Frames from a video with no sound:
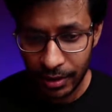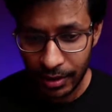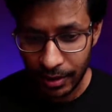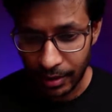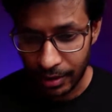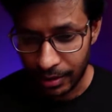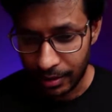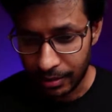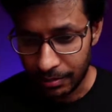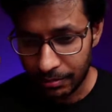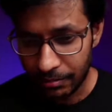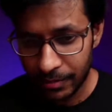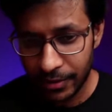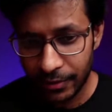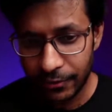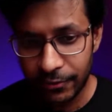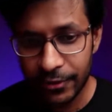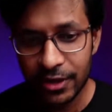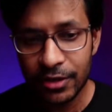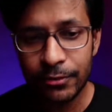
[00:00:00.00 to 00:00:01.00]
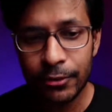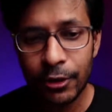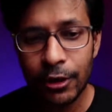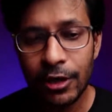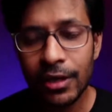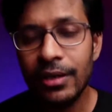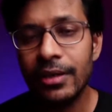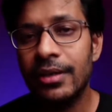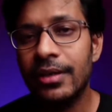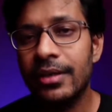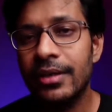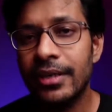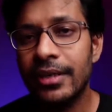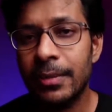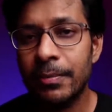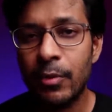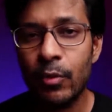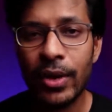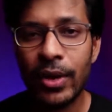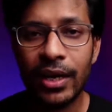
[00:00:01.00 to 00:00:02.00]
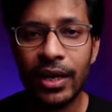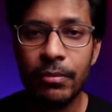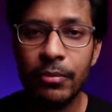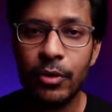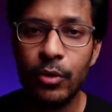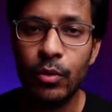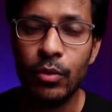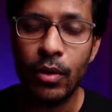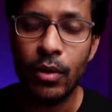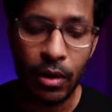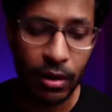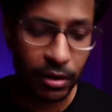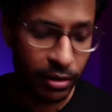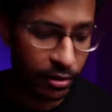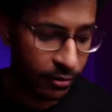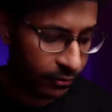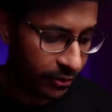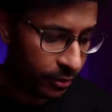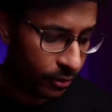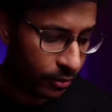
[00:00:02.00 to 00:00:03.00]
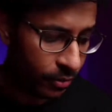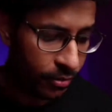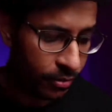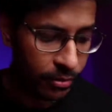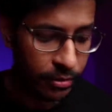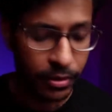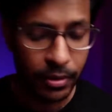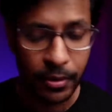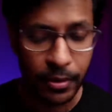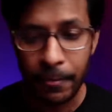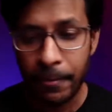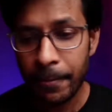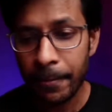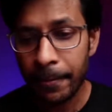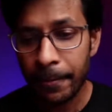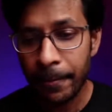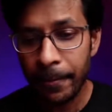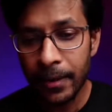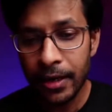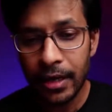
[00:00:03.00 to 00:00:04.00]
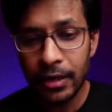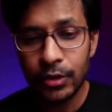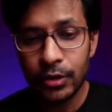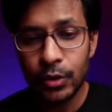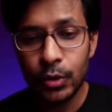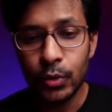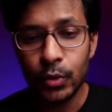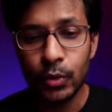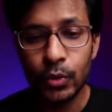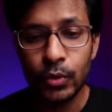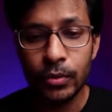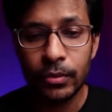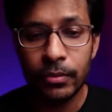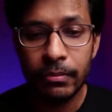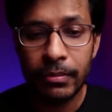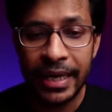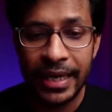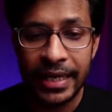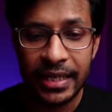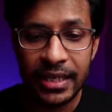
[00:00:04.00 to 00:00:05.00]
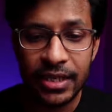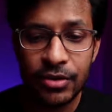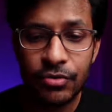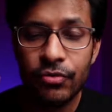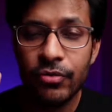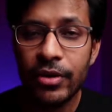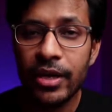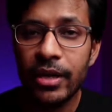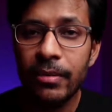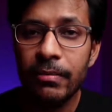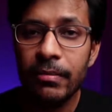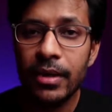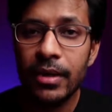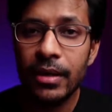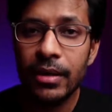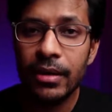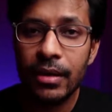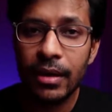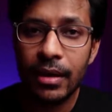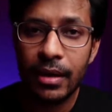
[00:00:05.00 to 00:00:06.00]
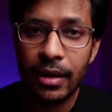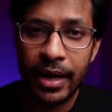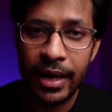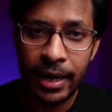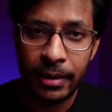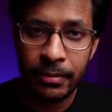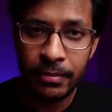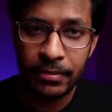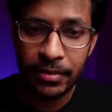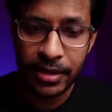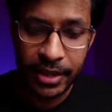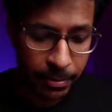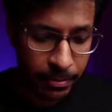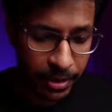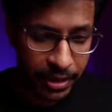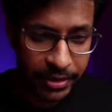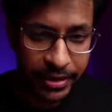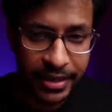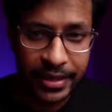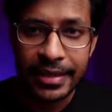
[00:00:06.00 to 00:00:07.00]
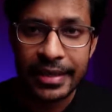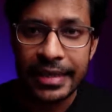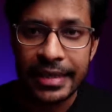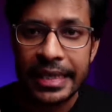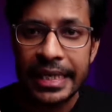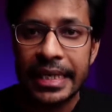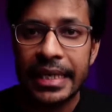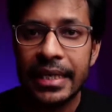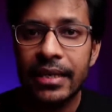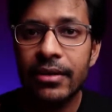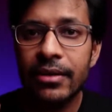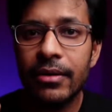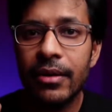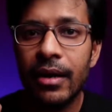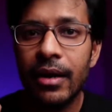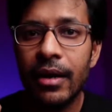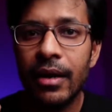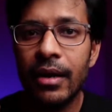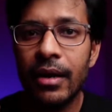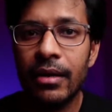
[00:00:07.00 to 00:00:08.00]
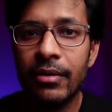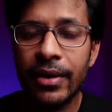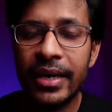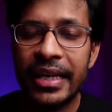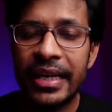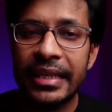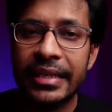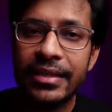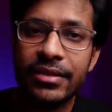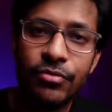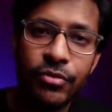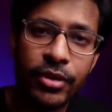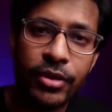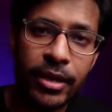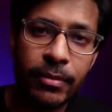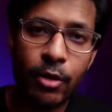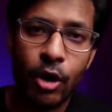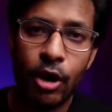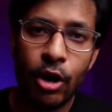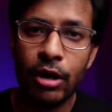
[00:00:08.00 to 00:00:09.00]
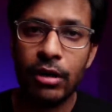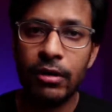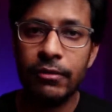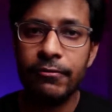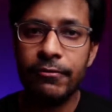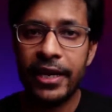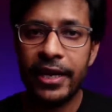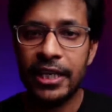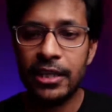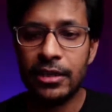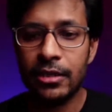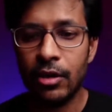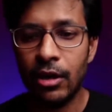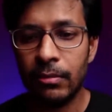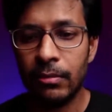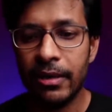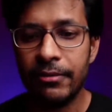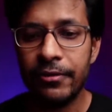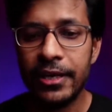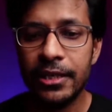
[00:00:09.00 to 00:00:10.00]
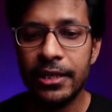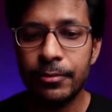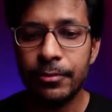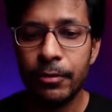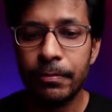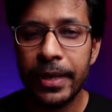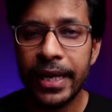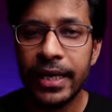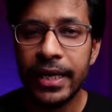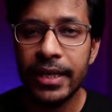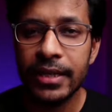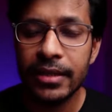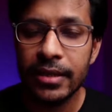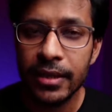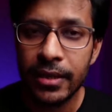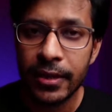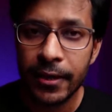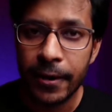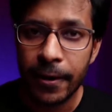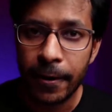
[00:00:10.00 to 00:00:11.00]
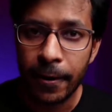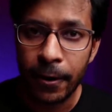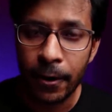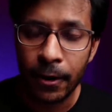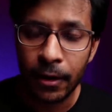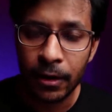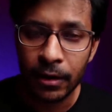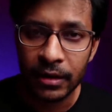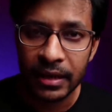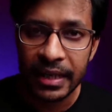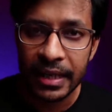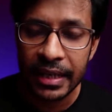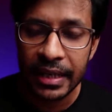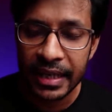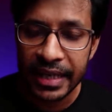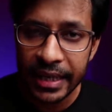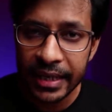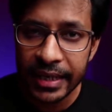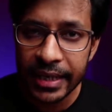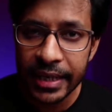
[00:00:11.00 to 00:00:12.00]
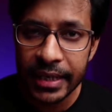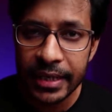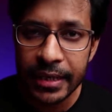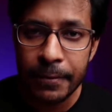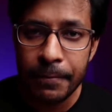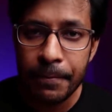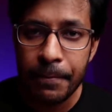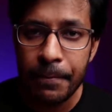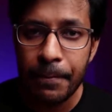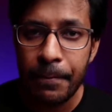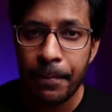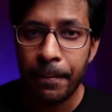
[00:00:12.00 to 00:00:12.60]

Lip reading: uh, first of all, let me welcome you, all of you, to my stream. I'm simultaneously running the stream on my Facebook page, on LinkedIn,